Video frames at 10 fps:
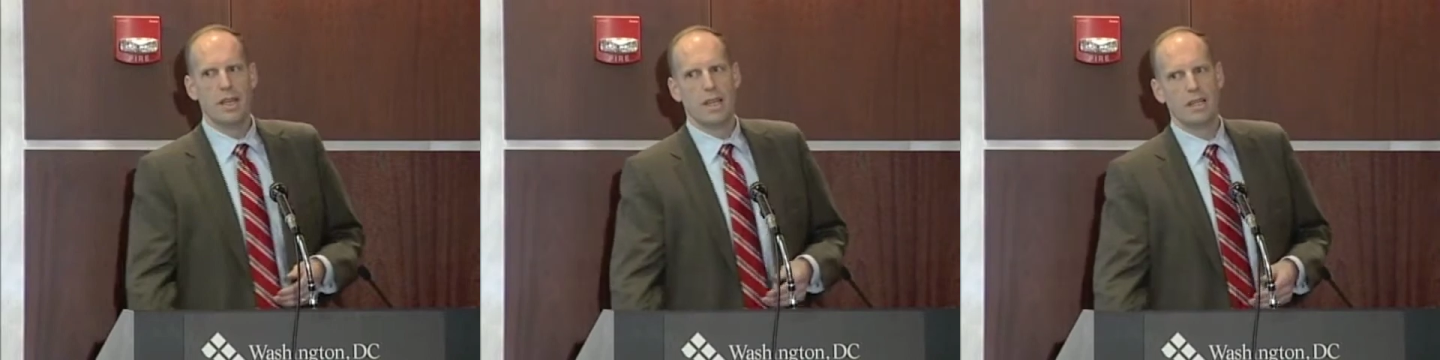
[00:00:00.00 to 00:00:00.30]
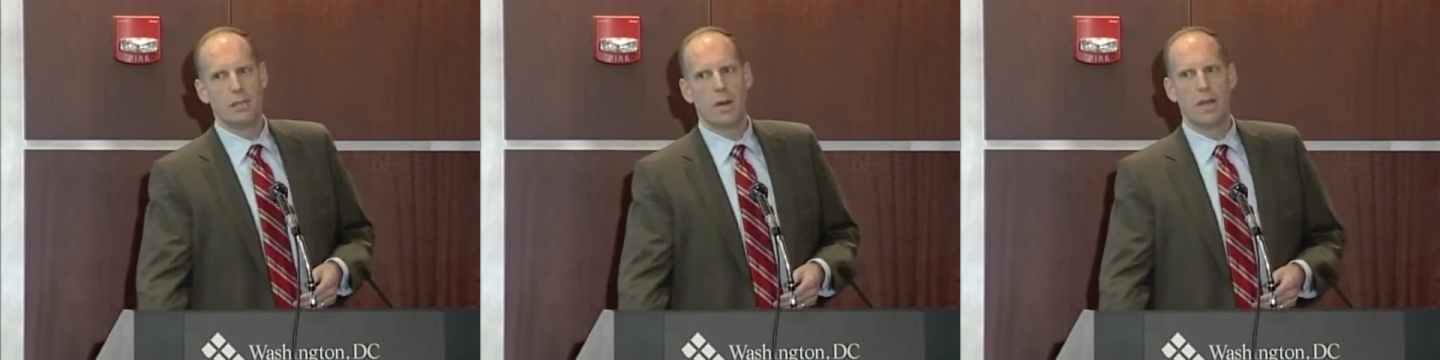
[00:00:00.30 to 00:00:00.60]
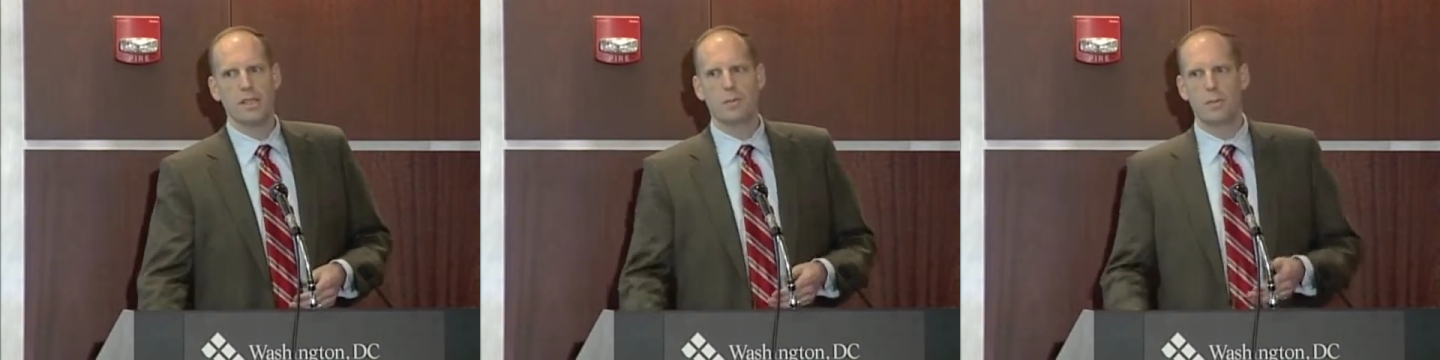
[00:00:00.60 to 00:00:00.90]
it's
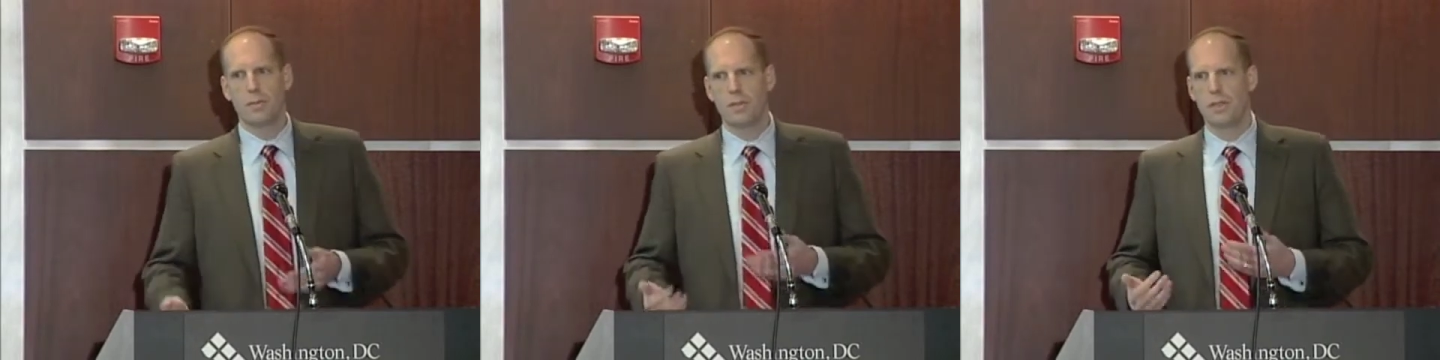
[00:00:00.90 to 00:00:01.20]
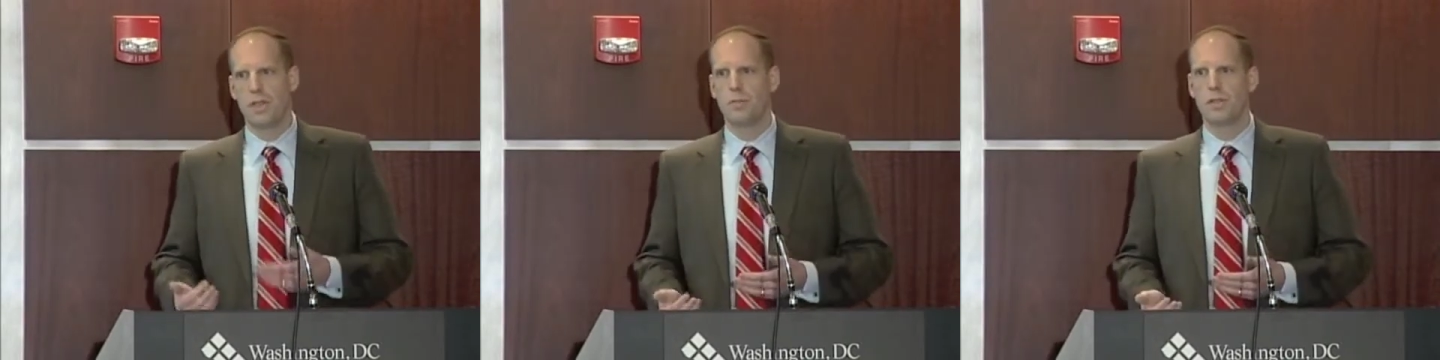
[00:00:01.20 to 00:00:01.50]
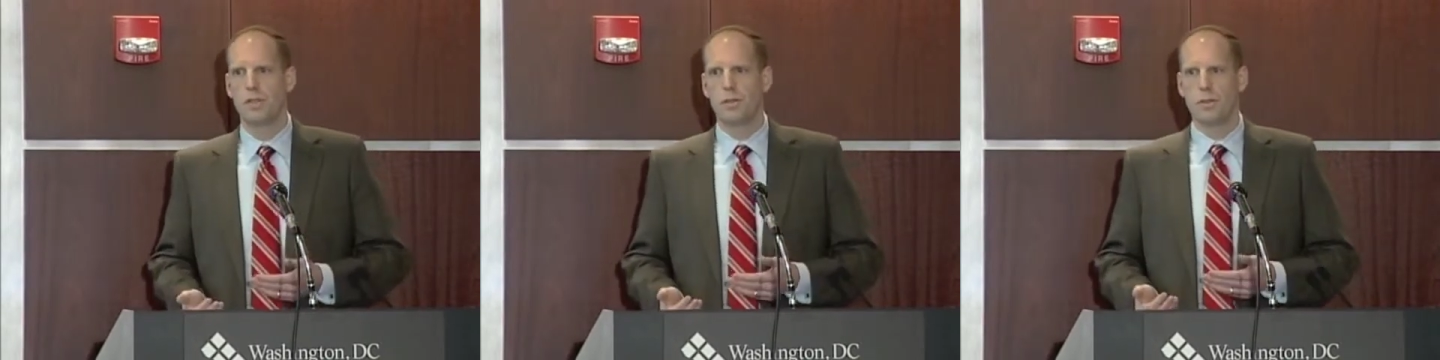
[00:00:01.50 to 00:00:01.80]
possible to be
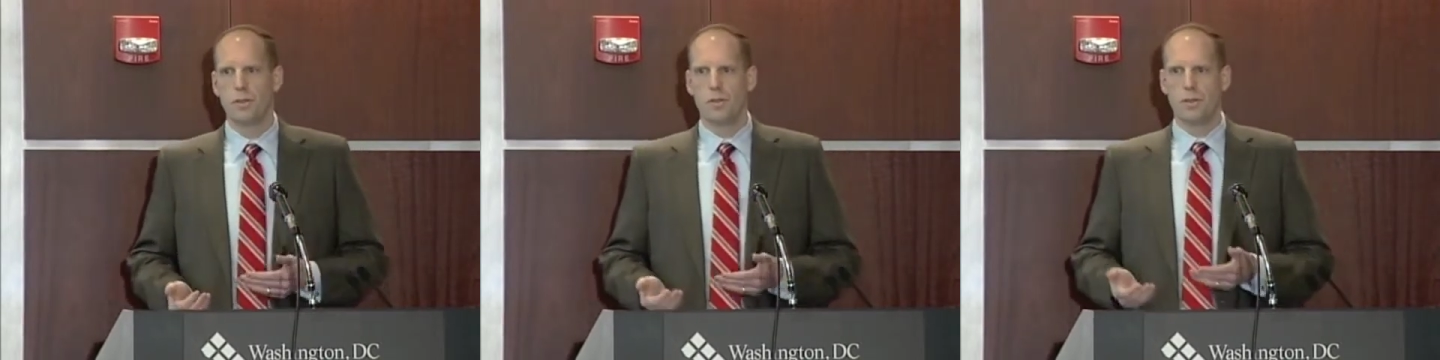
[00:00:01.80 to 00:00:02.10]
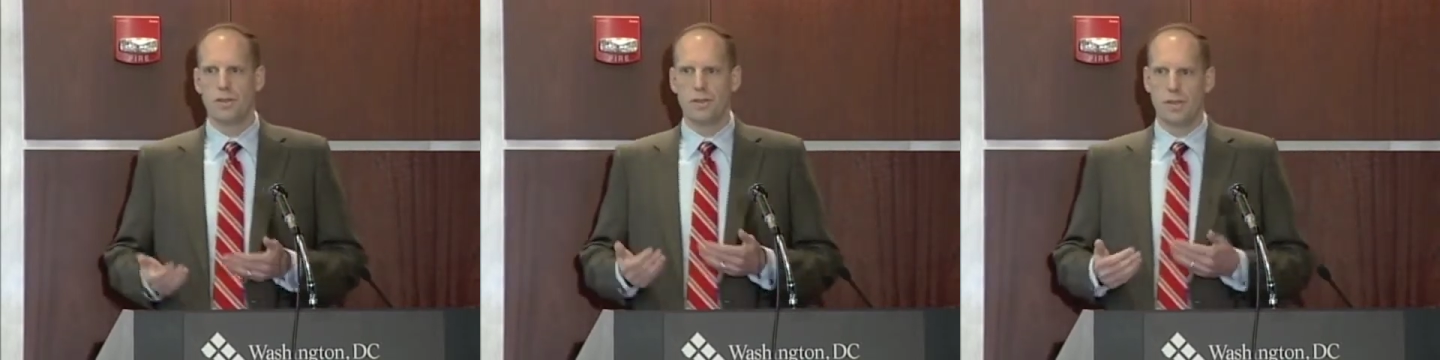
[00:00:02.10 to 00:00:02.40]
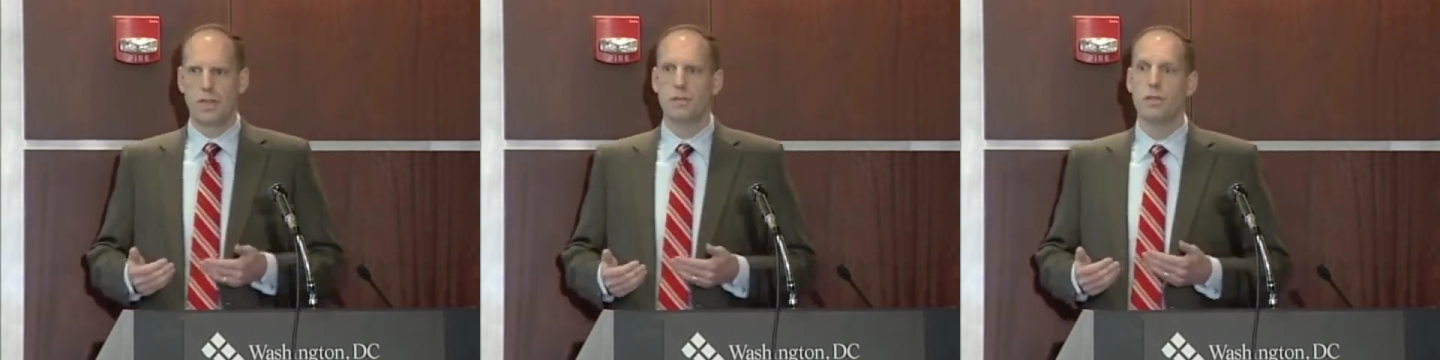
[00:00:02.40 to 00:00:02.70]
subject to the
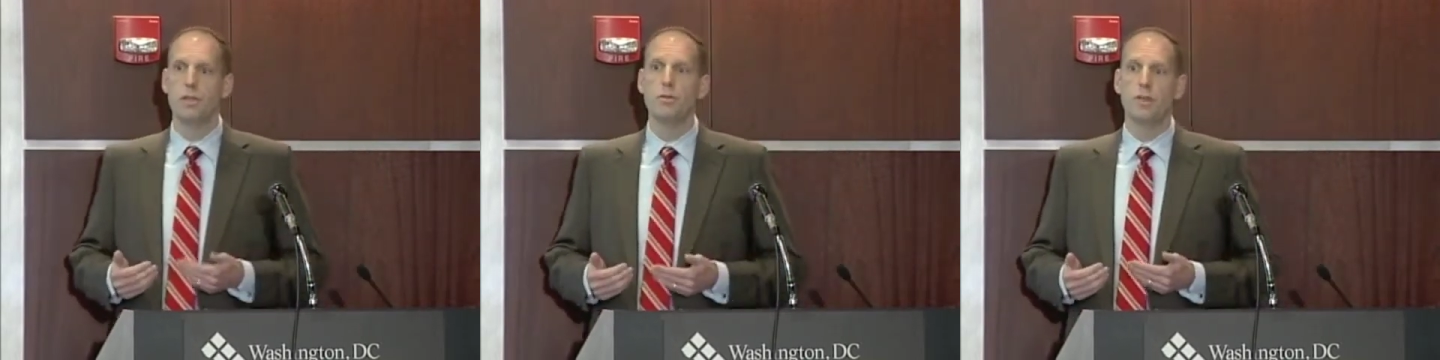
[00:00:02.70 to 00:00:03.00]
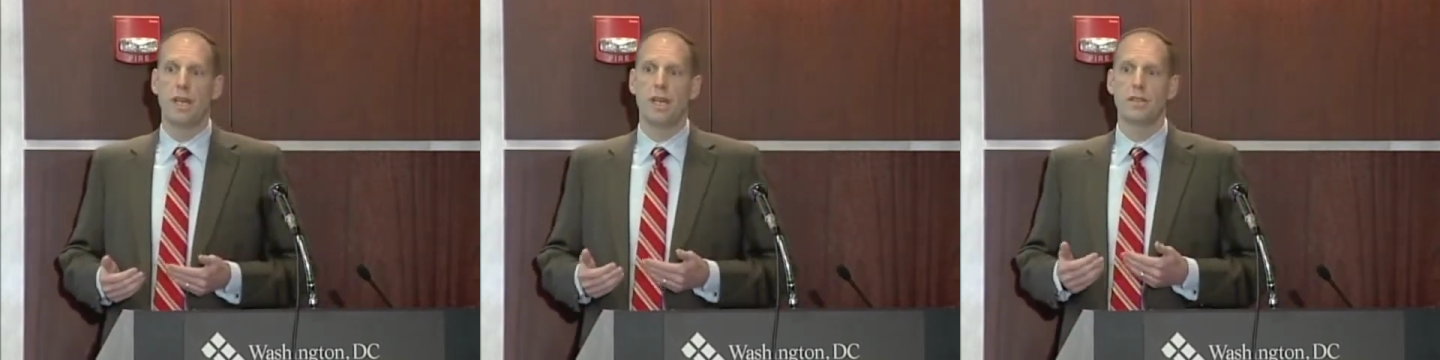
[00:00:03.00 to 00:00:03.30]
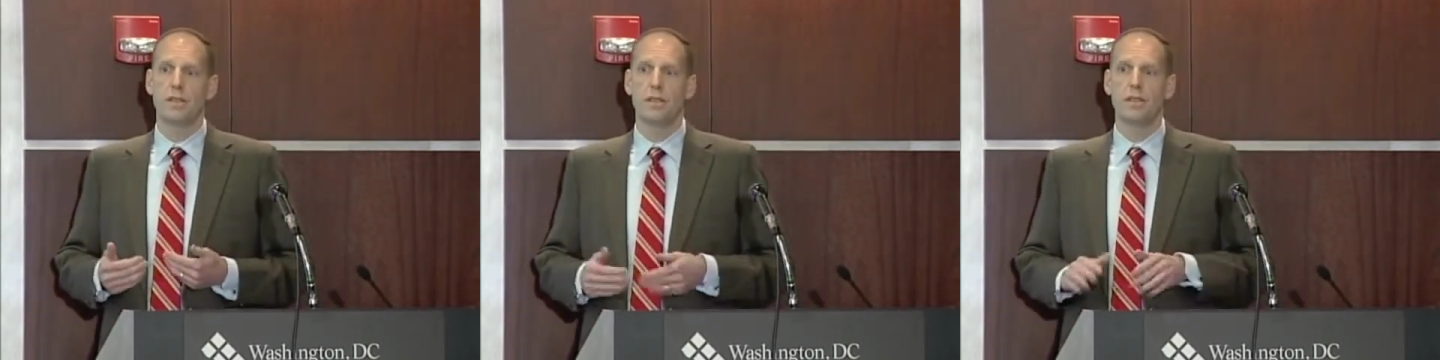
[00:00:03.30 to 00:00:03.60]
sales and use
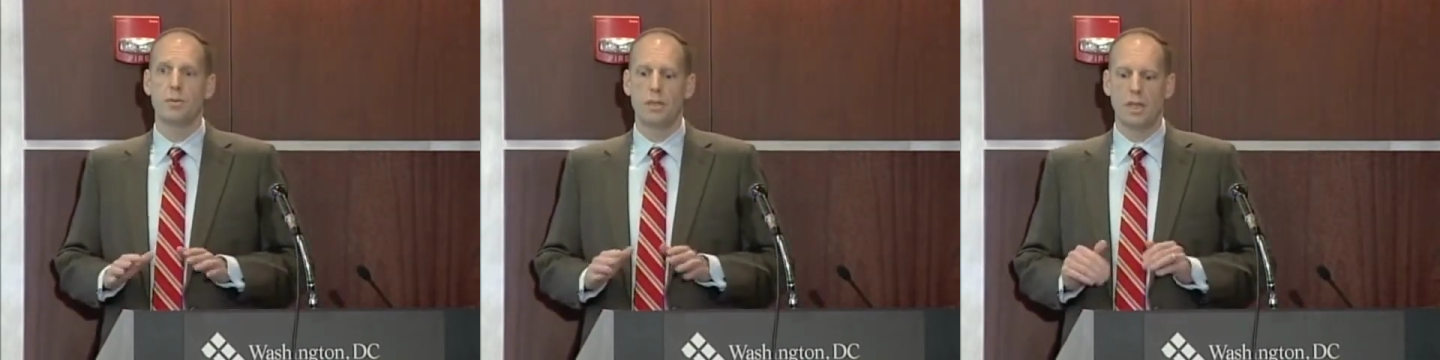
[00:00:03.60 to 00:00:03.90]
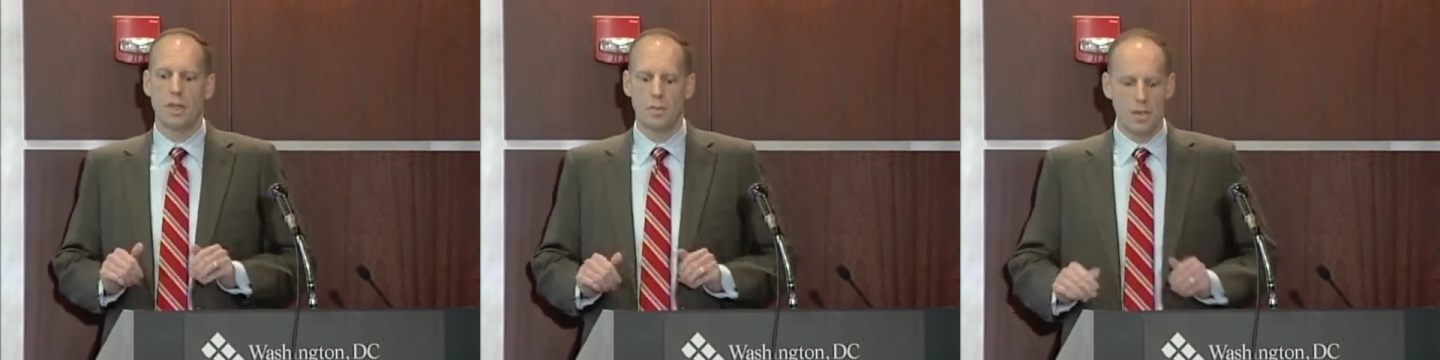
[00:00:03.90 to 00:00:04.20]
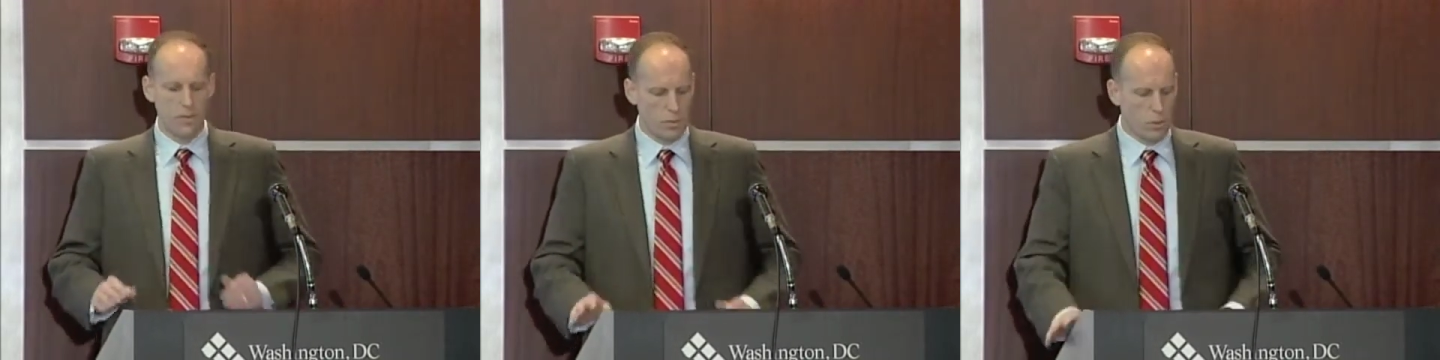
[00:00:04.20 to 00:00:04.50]
tax in the district, and I'll be
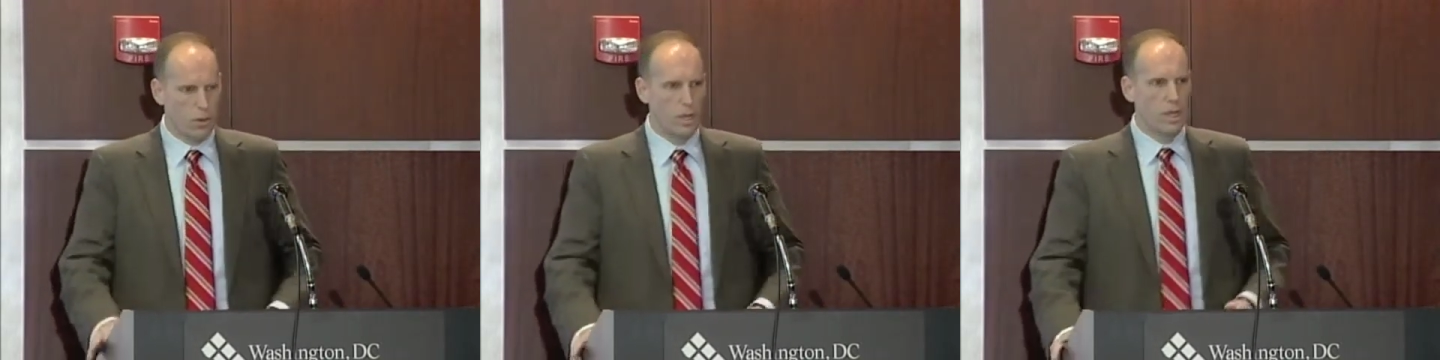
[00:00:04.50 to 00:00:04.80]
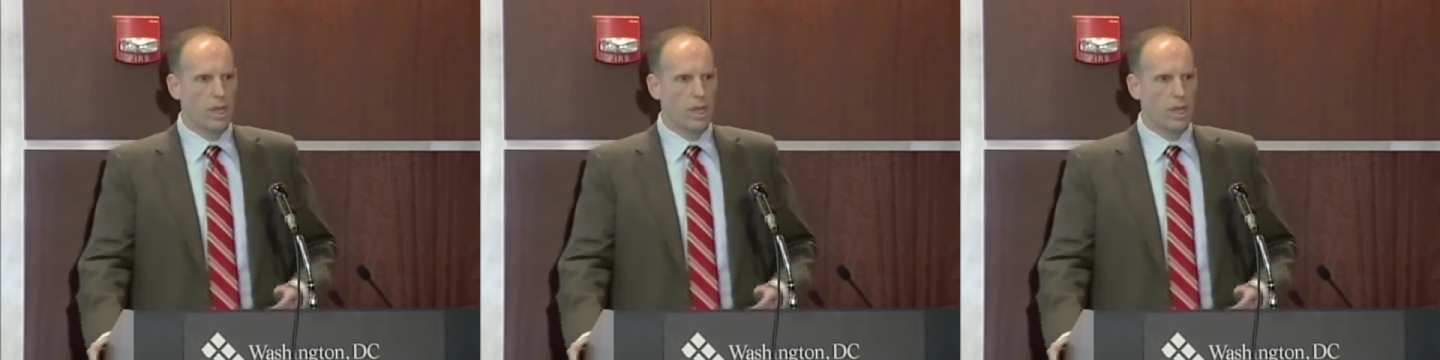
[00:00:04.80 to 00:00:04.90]
even more